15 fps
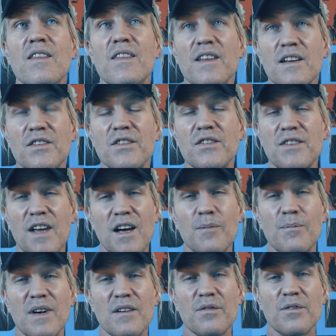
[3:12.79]
This
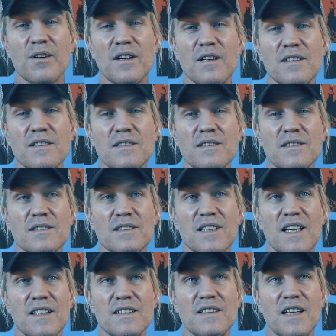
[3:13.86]
step, my friend,
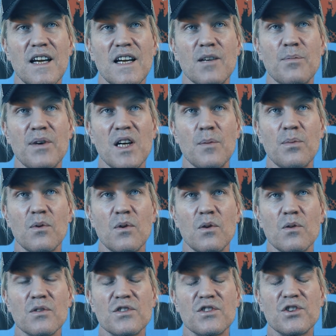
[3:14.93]
can take
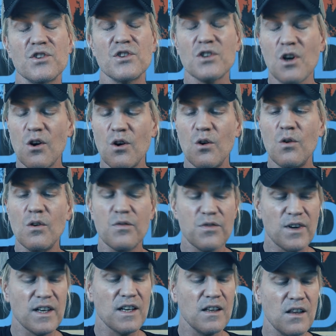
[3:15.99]
people so
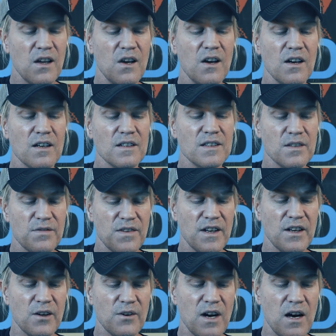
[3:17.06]
freaking long to
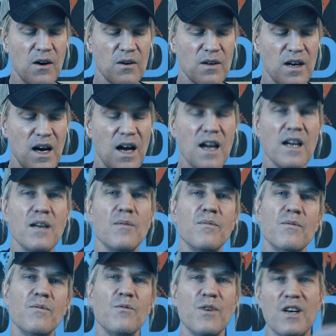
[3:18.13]
figure out.
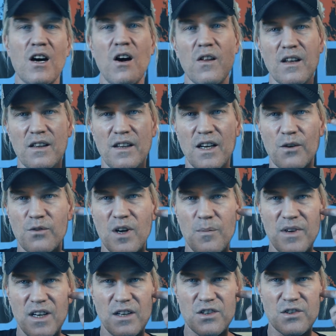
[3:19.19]
I recalling Leah
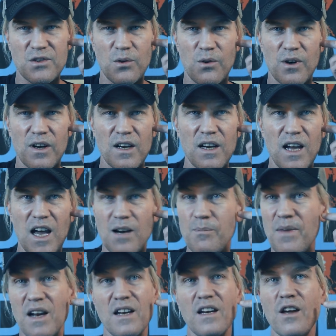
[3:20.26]
Remini's story and
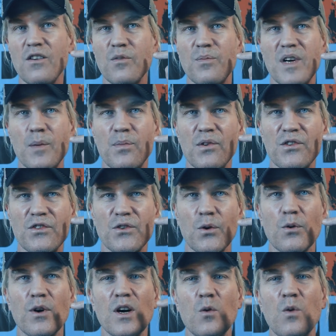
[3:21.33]
many other people's
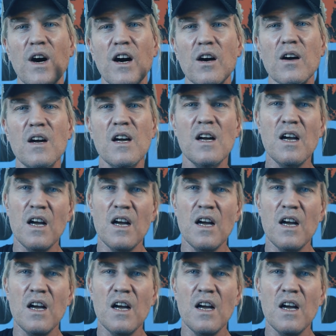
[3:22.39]
story where